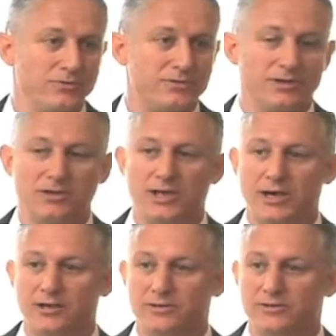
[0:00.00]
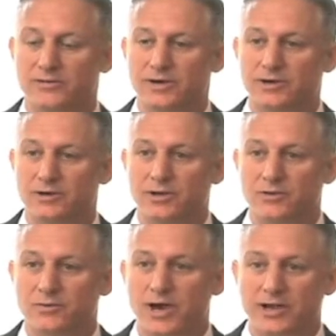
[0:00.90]
A lot of
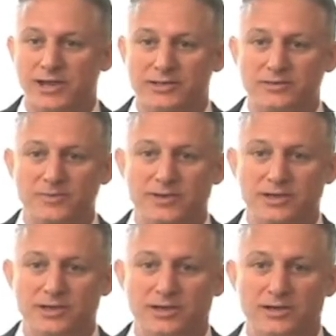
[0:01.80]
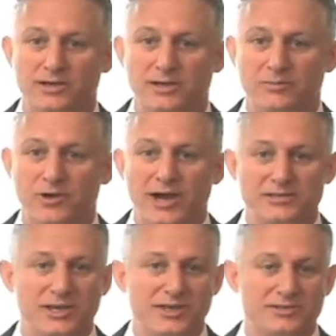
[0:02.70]
rock had to be
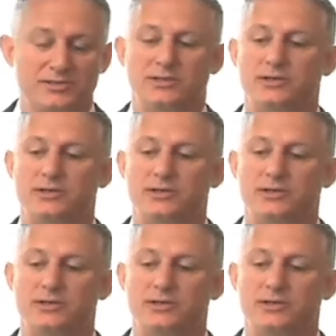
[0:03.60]
processed.